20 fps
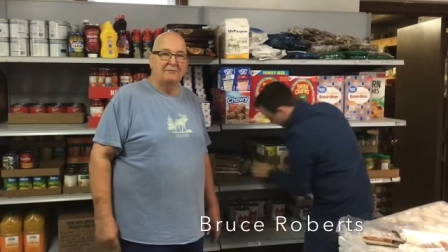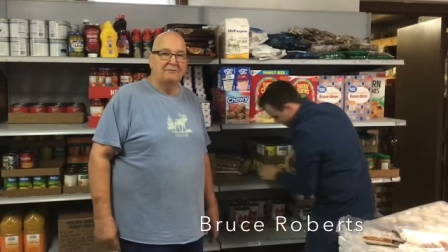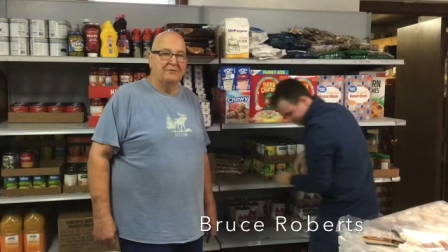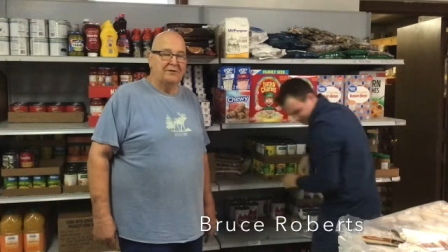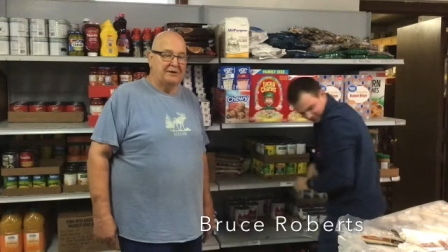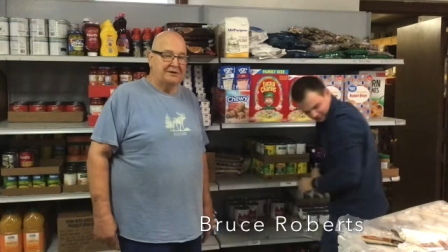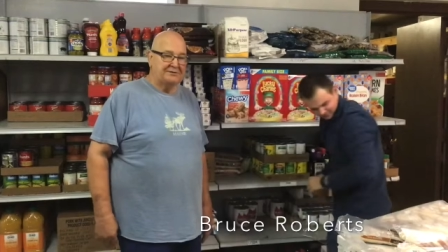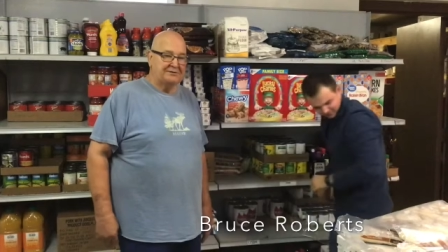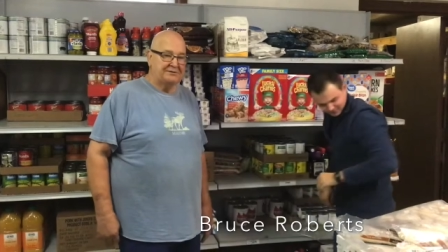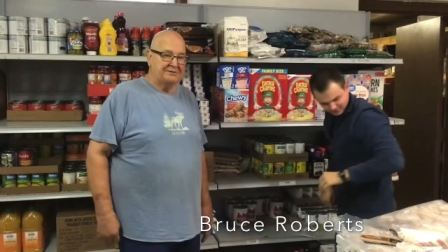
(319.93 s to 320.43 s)

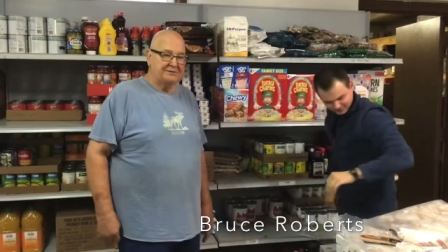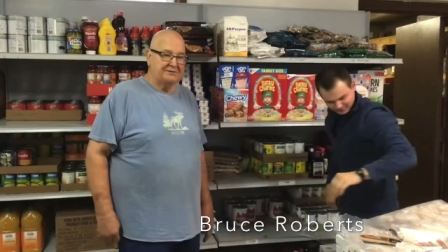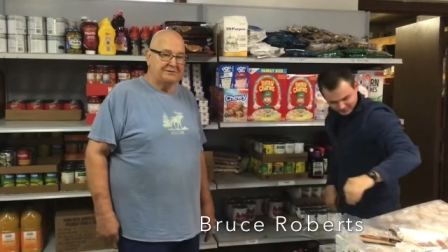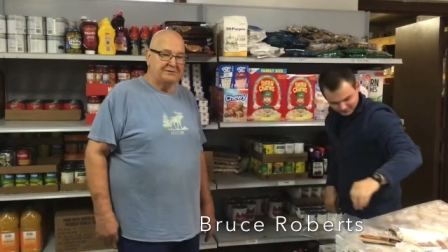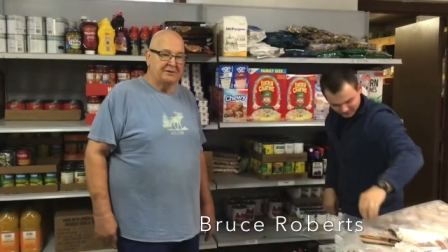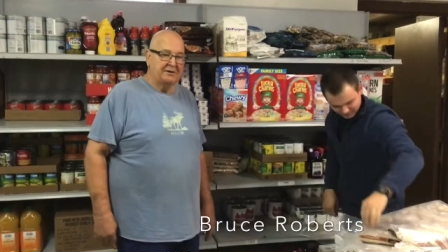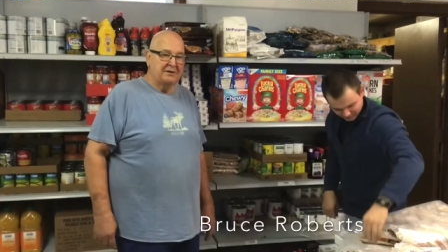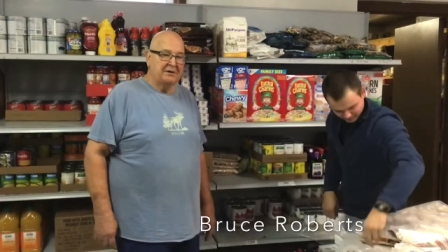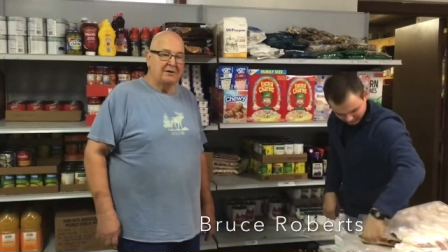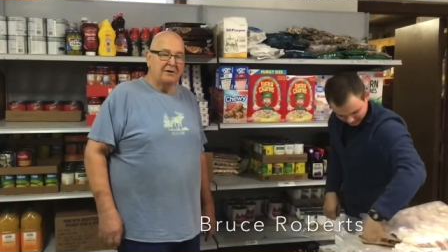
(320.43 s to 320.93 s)
faces,
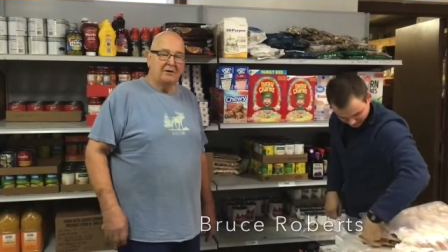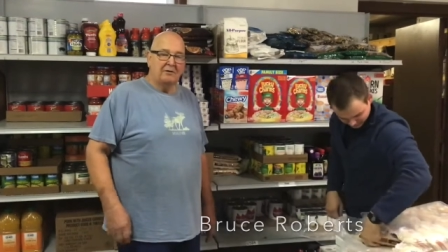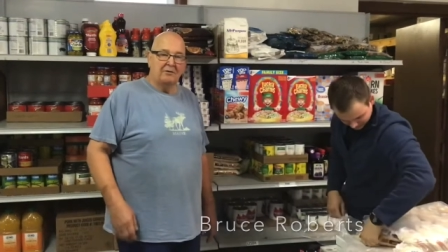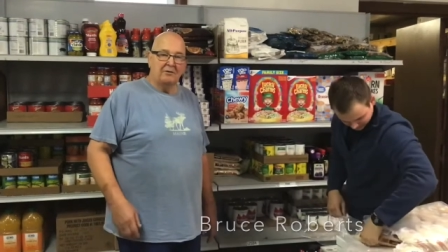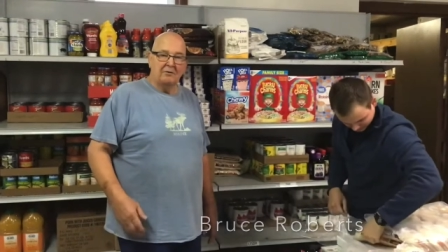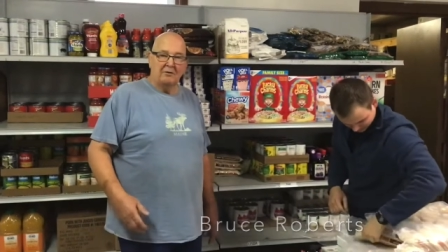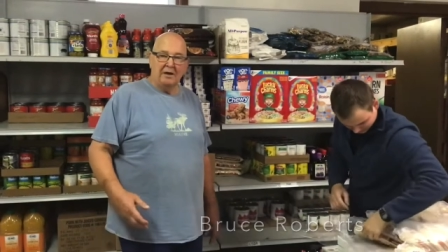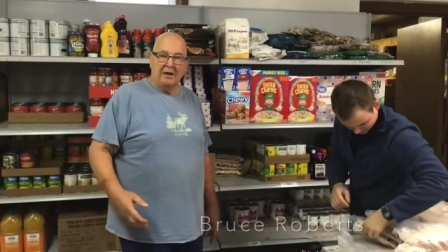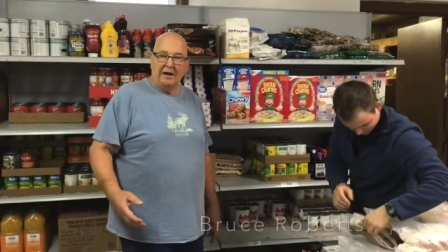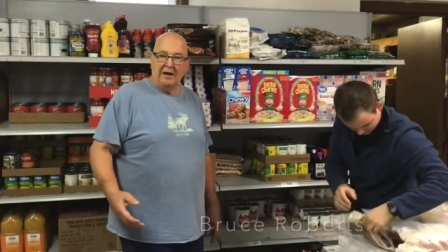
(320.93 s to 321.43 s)

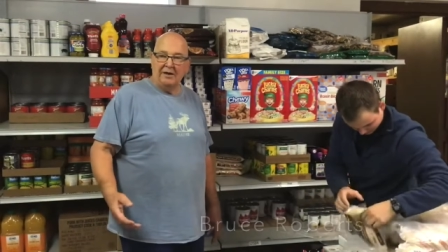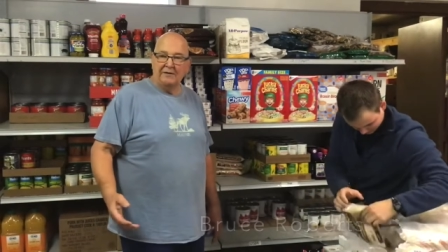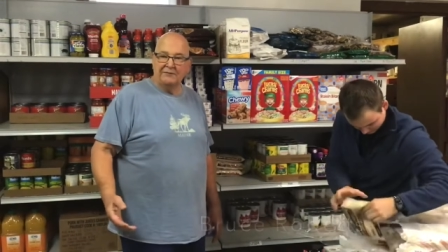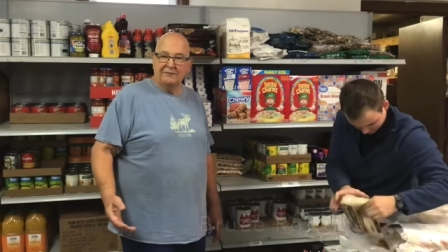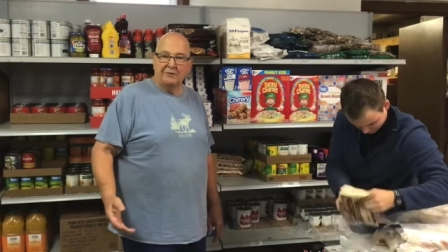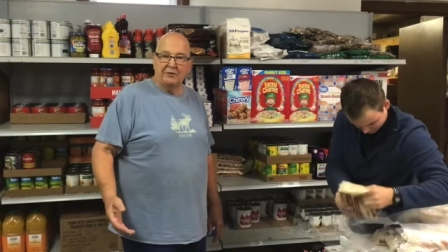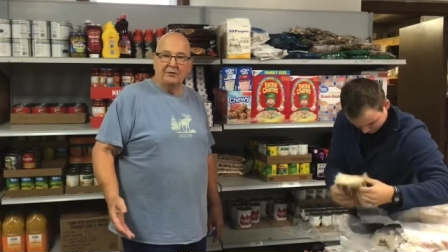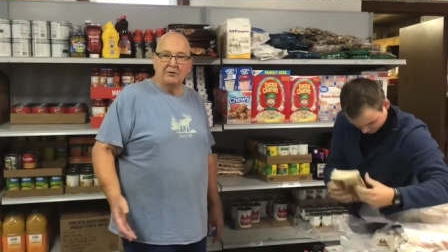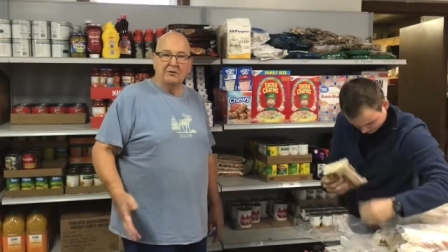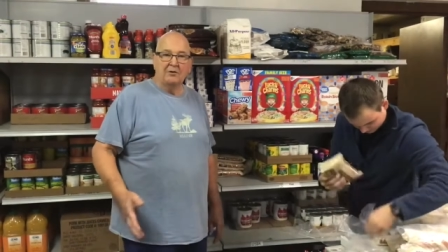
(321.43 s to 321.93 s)
your
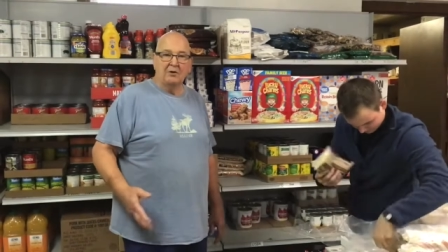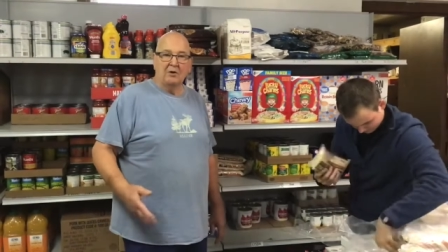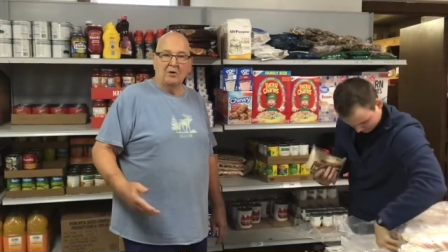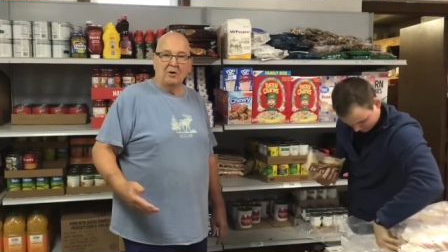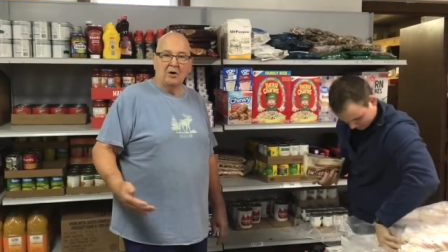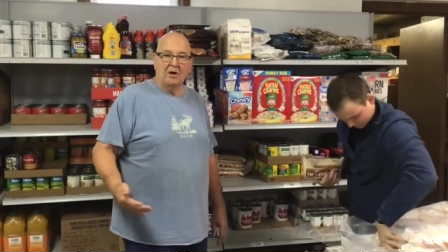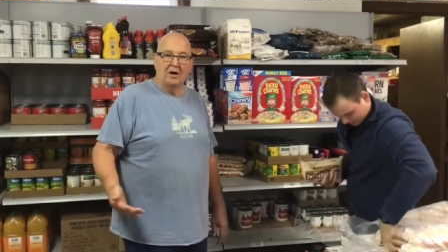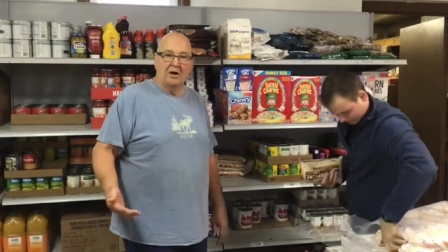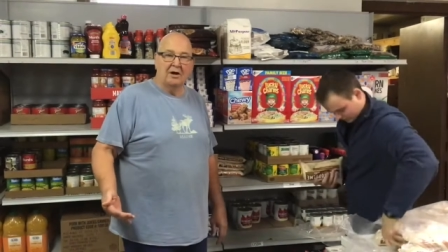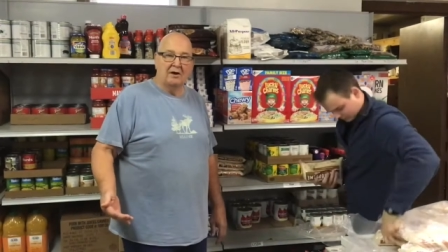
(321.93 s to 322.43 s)
laughter, your
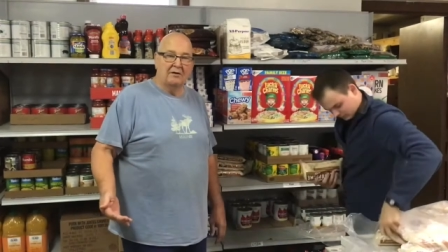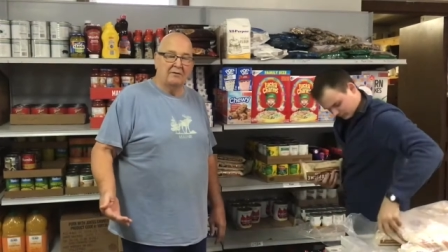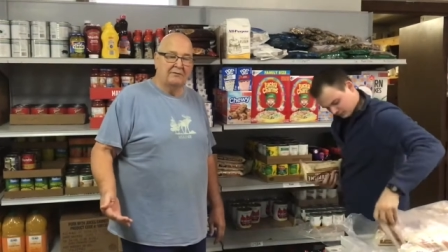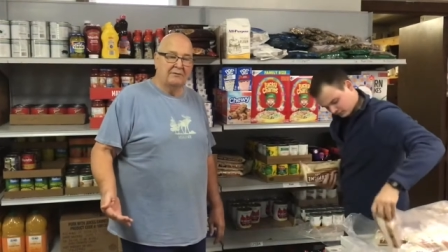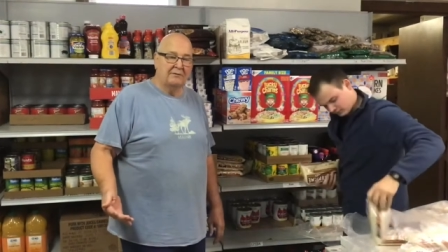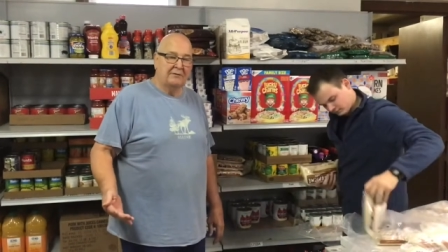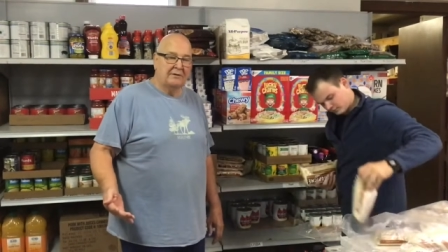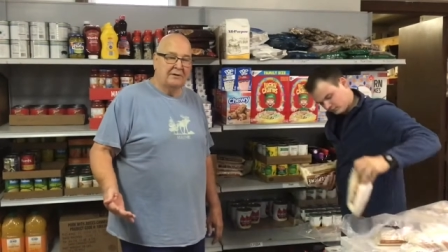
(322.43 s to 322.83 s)
love,